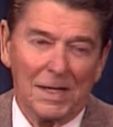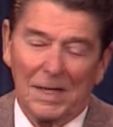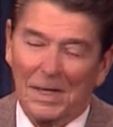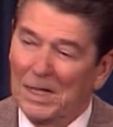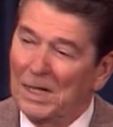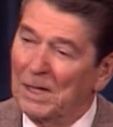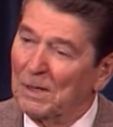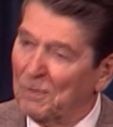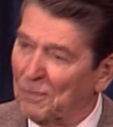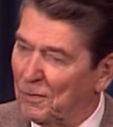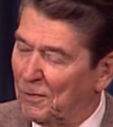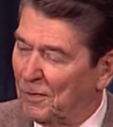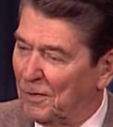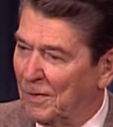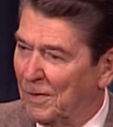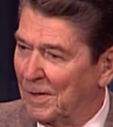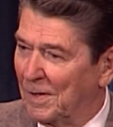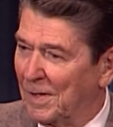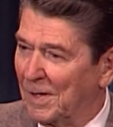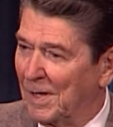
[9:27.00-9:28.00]
if
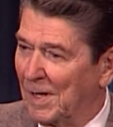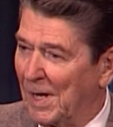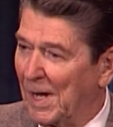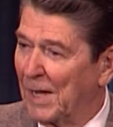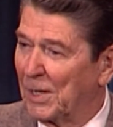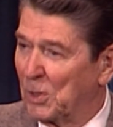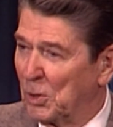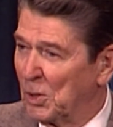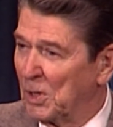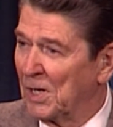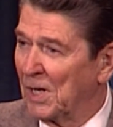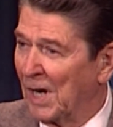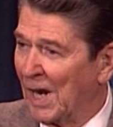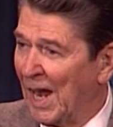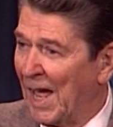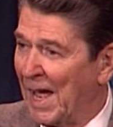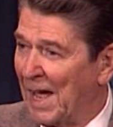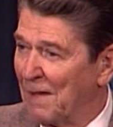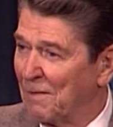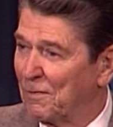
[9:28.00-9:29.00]
I couldn't
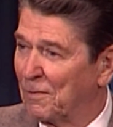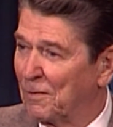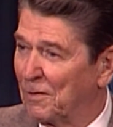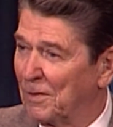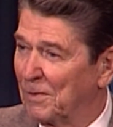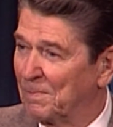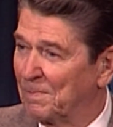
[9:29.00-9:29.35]
laugh.